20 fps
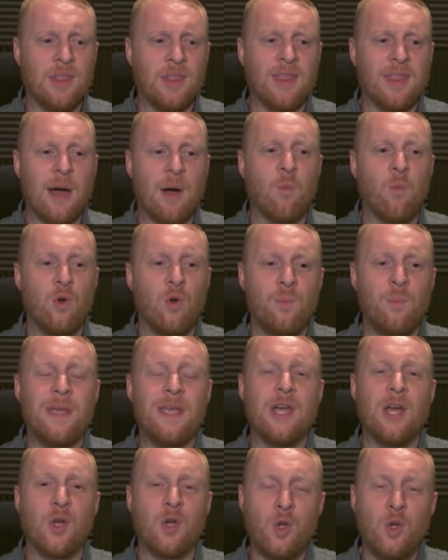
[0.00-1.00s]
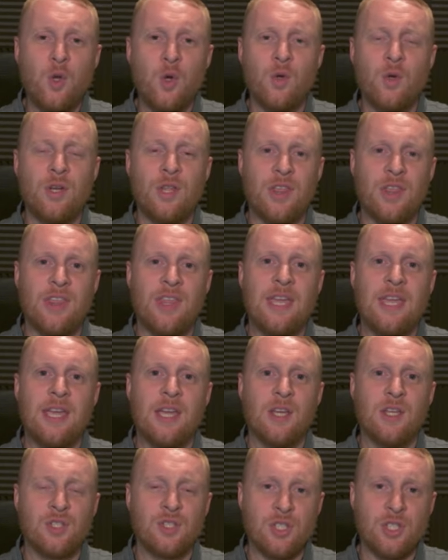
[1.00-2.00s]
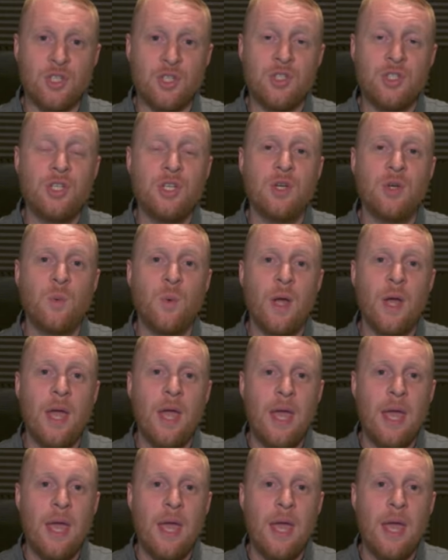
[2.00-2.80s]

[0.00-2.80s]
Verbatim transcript: that that would be a good thing to do,